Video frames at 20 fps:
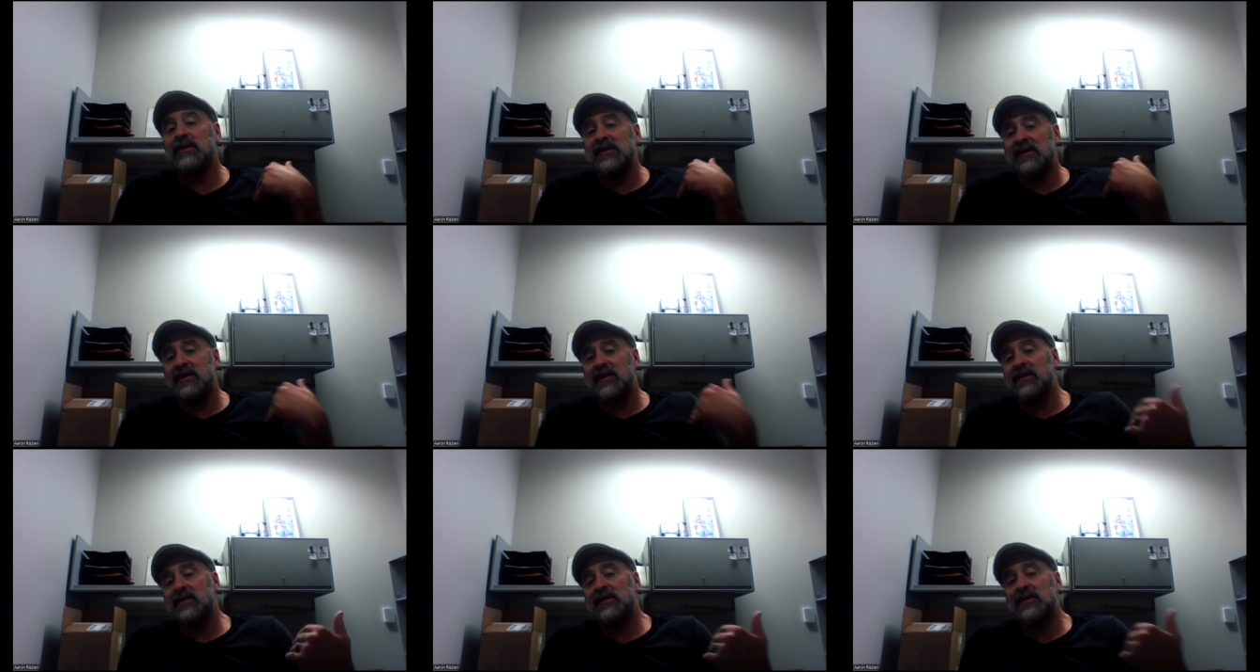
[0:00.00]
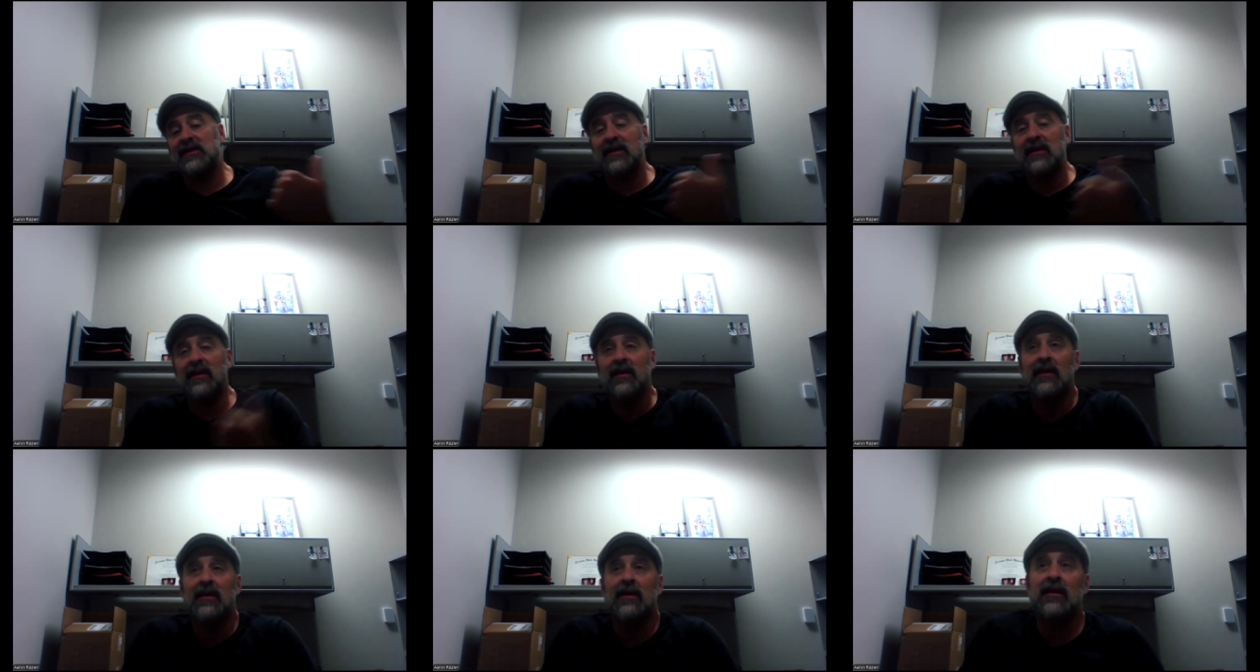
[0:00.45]

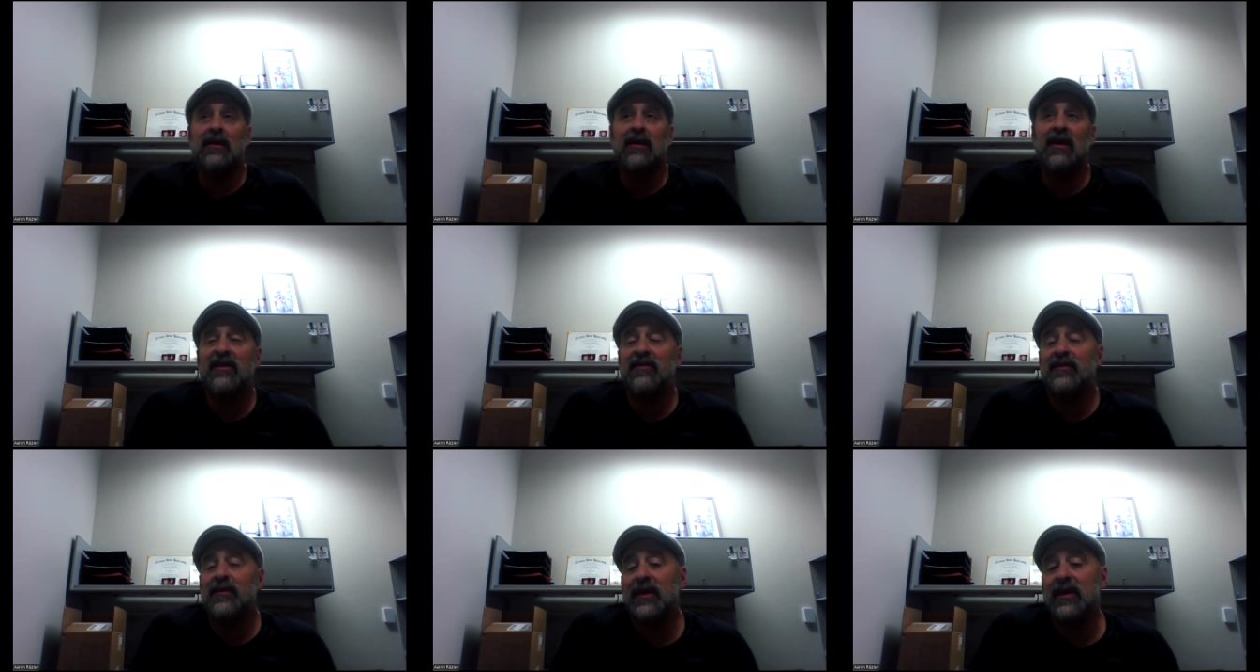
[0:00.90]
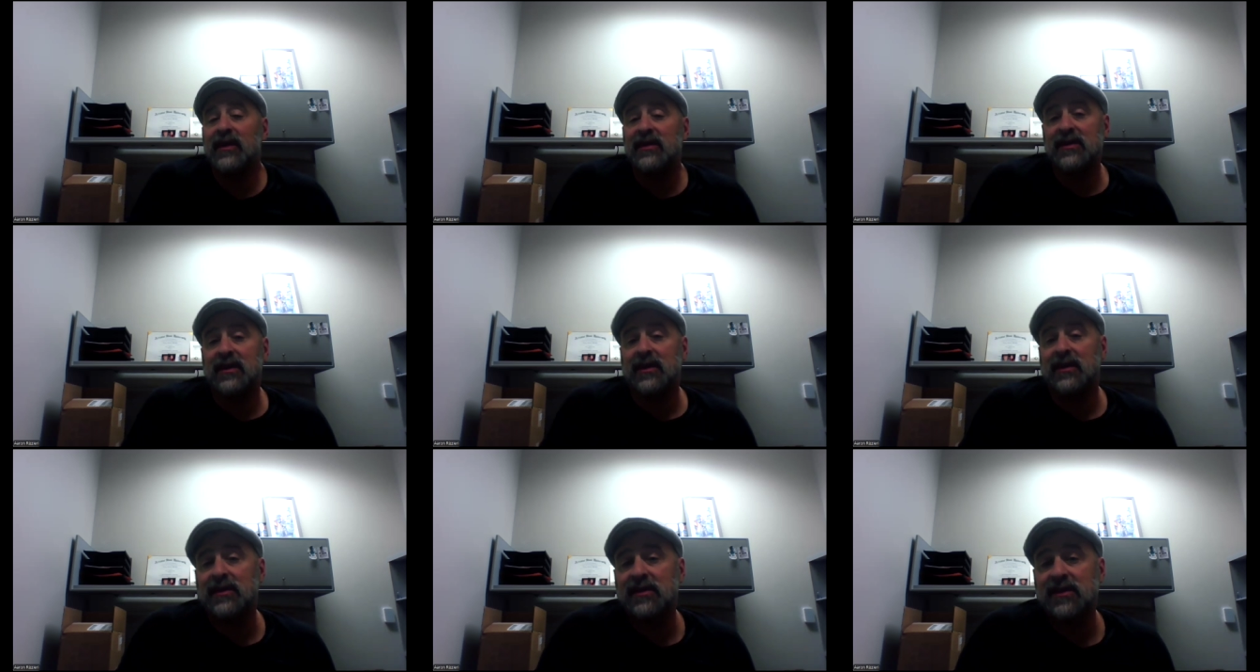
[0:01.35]
insist life
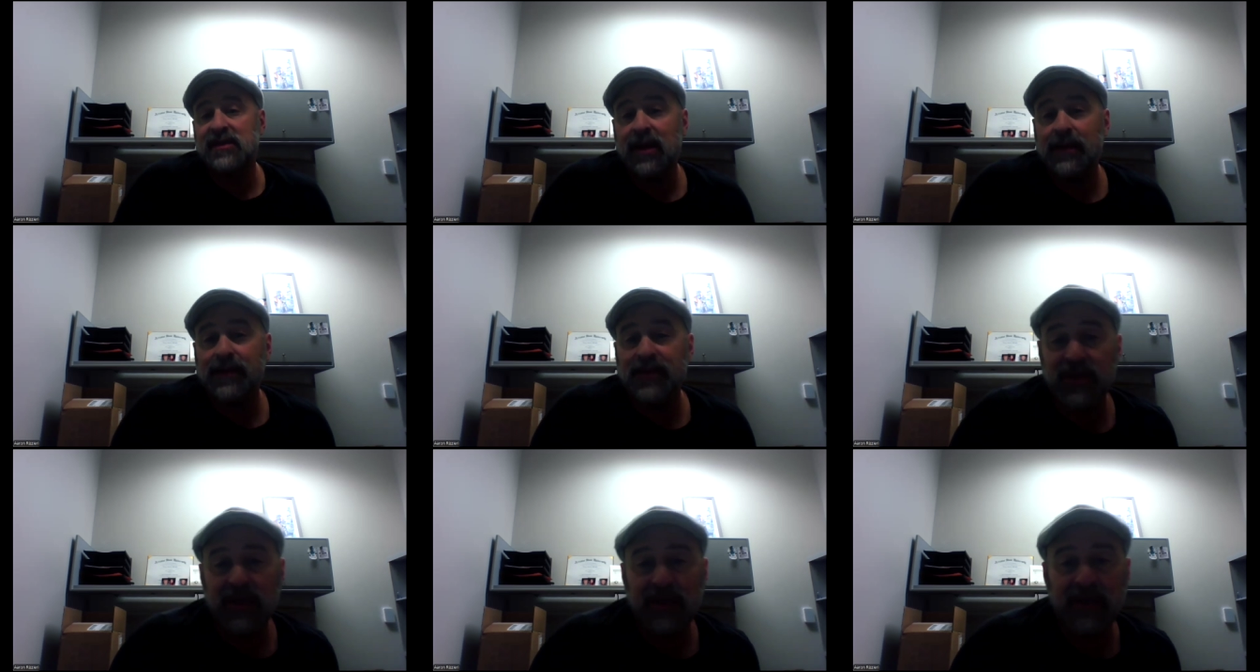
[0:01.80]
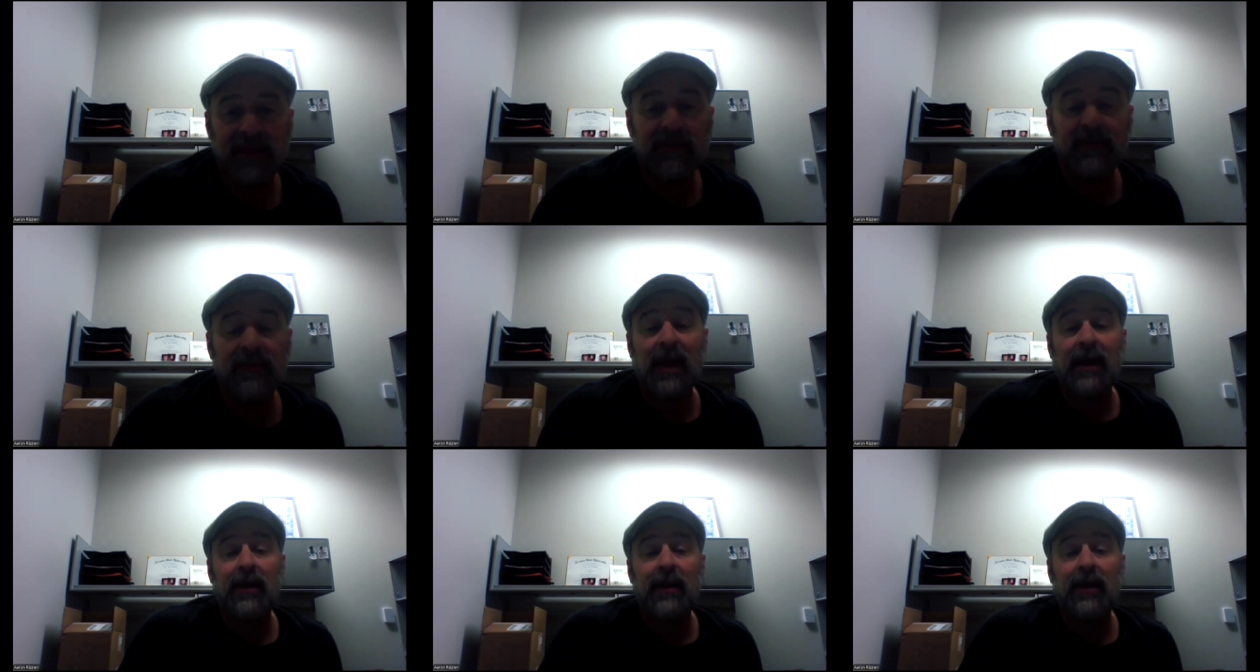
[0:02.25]
begins at conception,